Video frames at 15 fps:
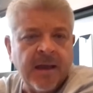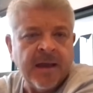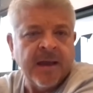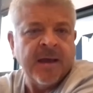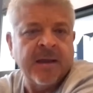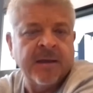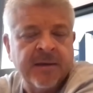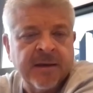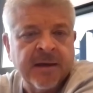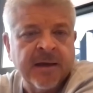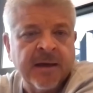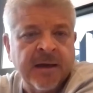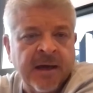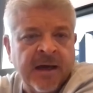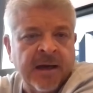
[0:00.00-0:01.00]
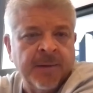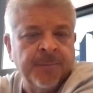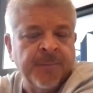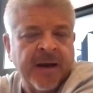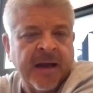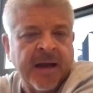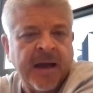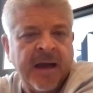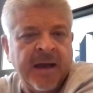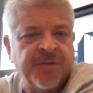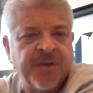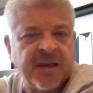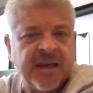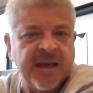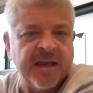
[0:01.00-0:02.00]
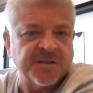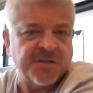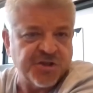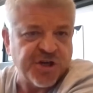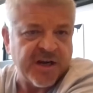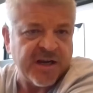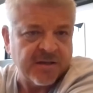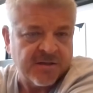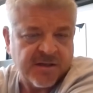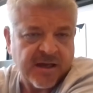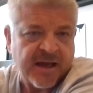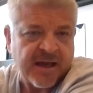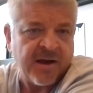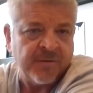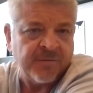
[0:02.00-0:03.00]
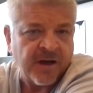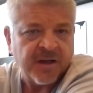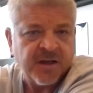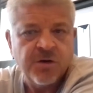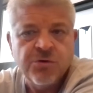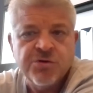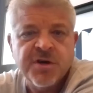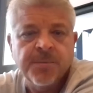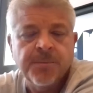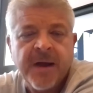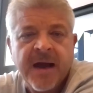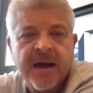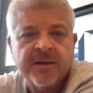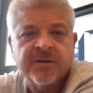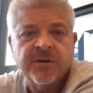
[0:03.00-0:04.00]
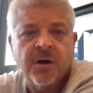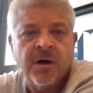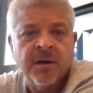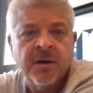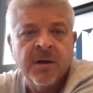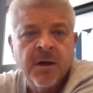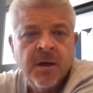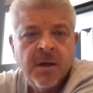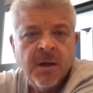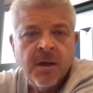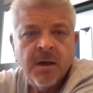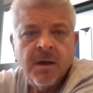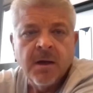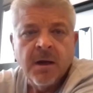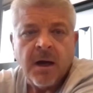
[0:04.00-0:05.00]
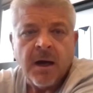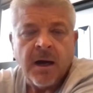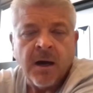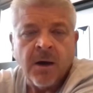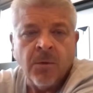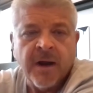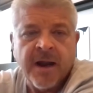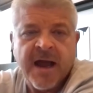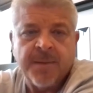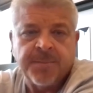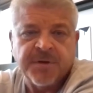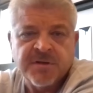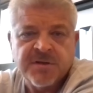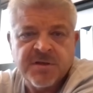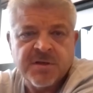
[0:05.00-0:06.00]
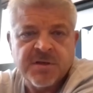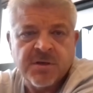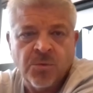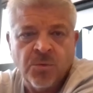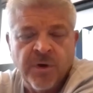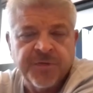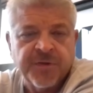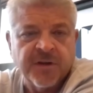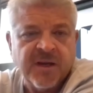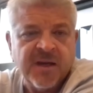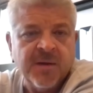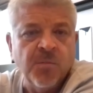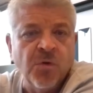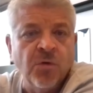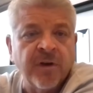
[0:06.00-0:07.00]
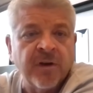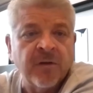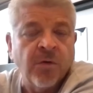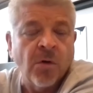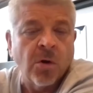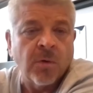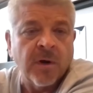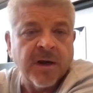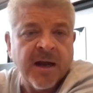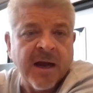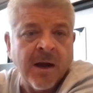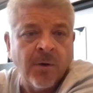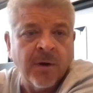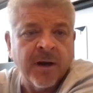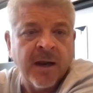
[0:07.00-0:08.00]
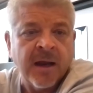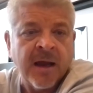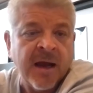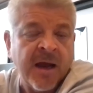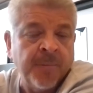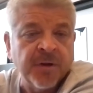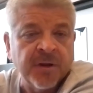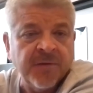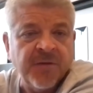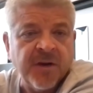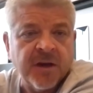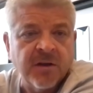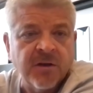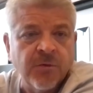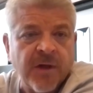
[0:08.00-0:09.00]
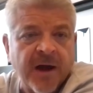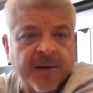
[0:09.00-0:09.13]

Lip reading: but I think he has a chance to have a huge impact on what happens with the team moving forward now, and I believe he can do